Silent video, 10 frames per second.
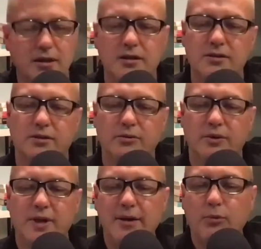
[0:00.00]
So
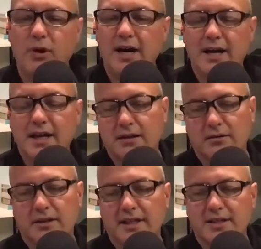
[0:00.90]
when that why
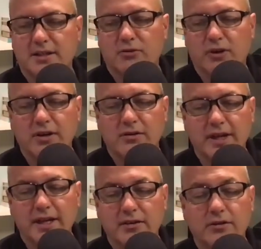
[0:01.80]
gets greater
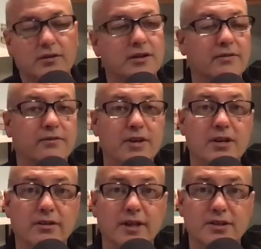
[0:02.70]
than the
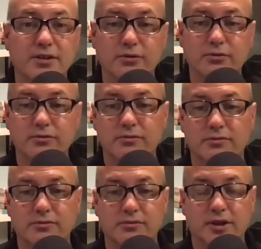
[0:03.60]
fear that you
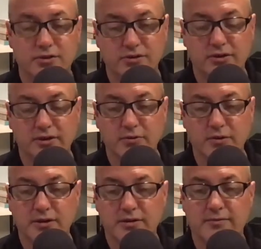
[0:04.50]
are struggling
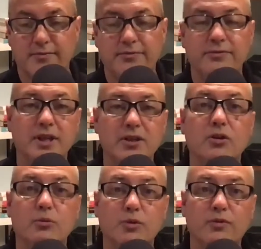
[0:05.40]
with, then you
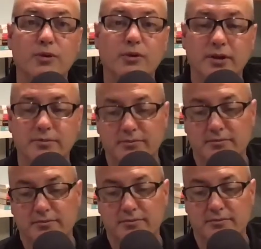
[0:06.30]
can move forward.
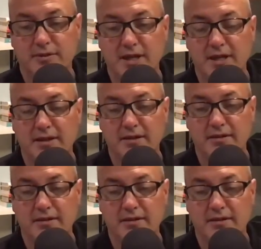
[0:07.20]
And